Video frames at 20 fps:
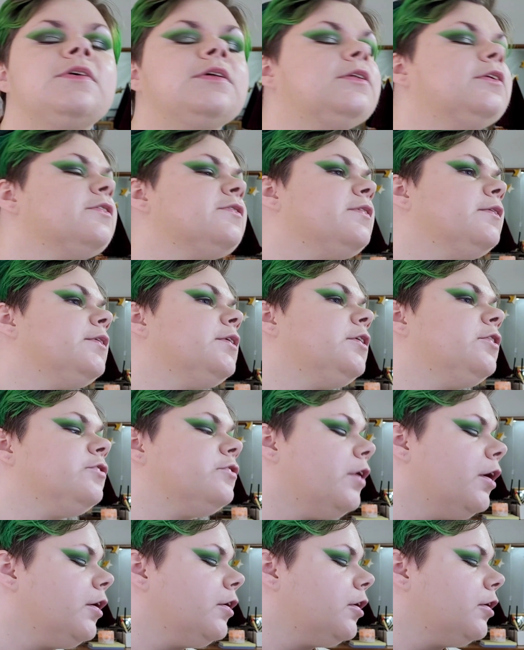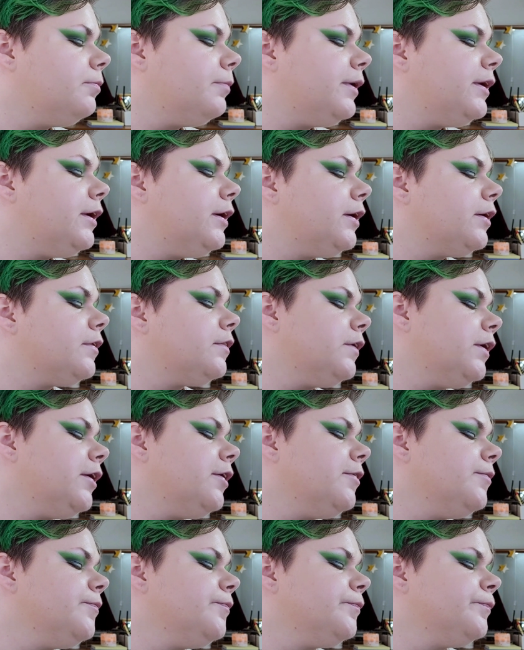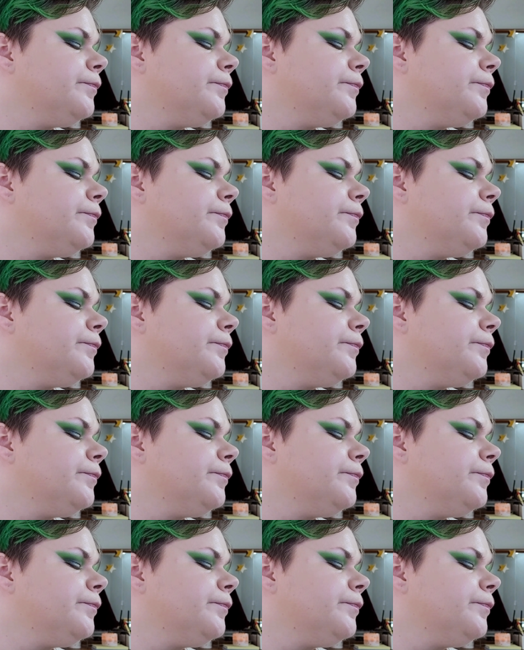it looks a little dark on my neck there.